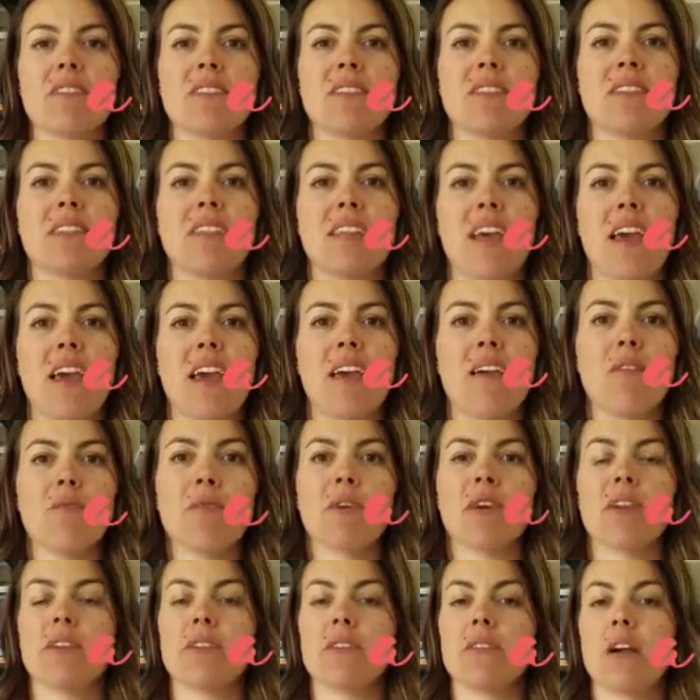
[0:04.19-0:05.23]
Today we're
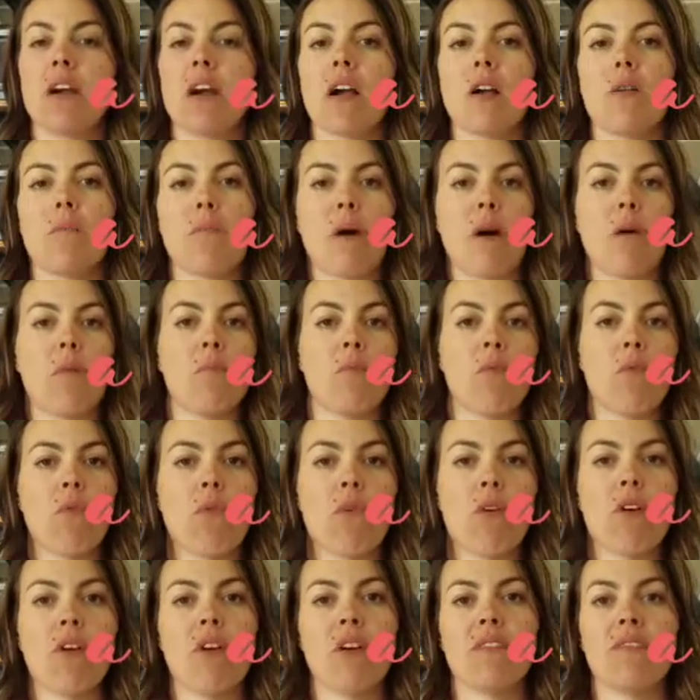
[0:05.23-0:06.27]
going to talk about
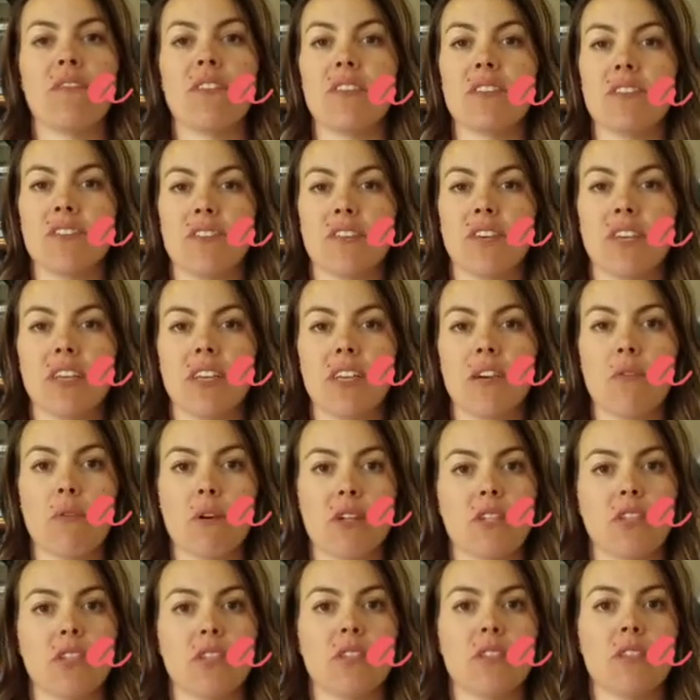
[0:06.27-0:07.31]
more of the nerdy
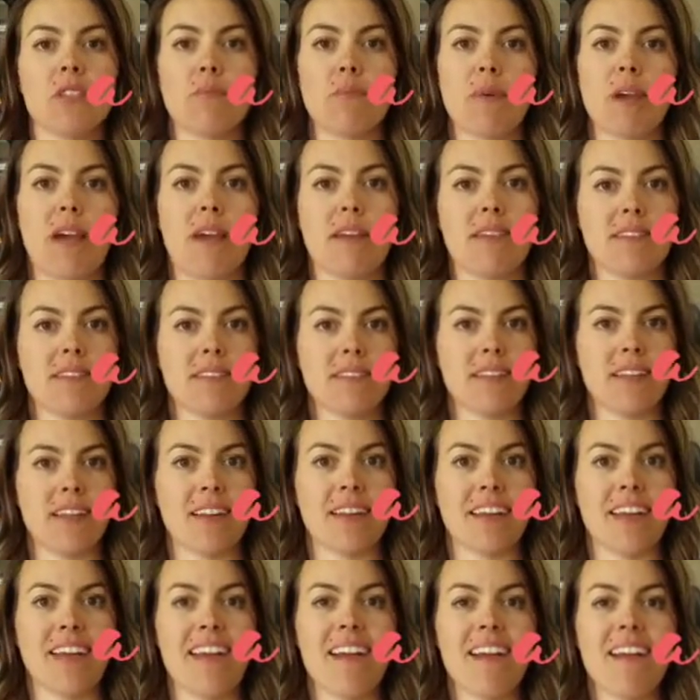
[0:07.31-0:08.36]
questions behind
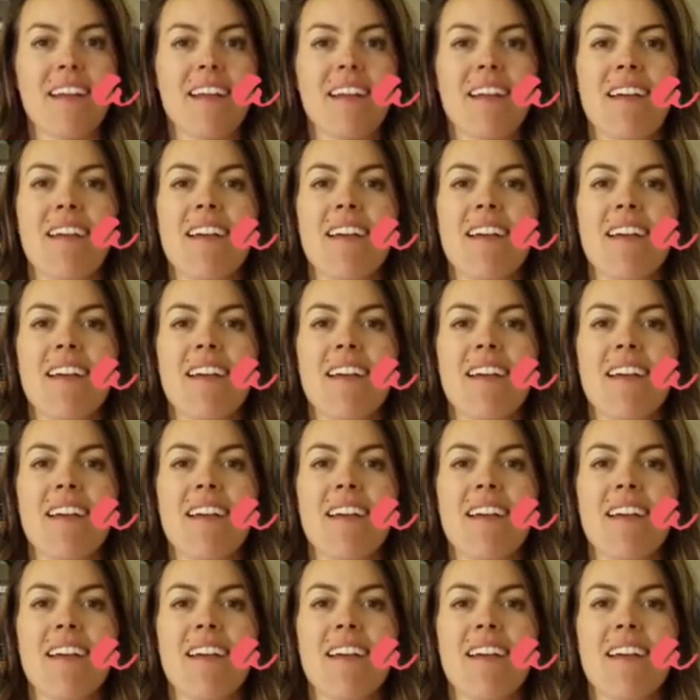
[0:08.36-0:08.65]
skincare.